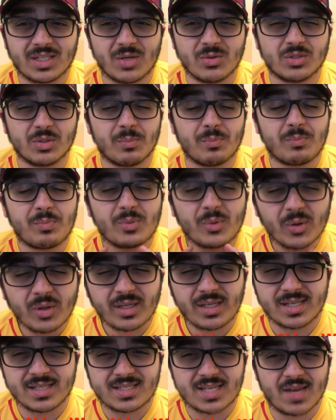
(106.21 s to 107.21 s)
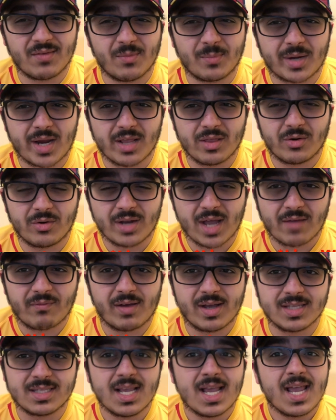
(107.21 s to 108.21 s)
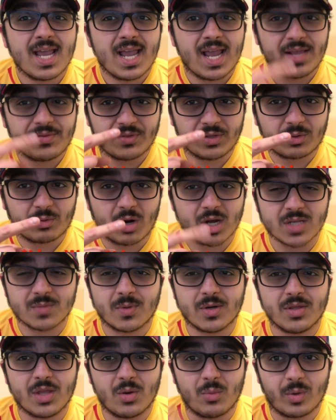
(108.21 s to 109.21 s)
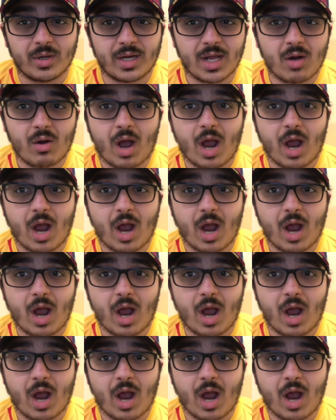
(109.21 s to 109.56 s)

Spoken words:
It was a brilliant save from Keylor Navas, hit the crossbar, then went out.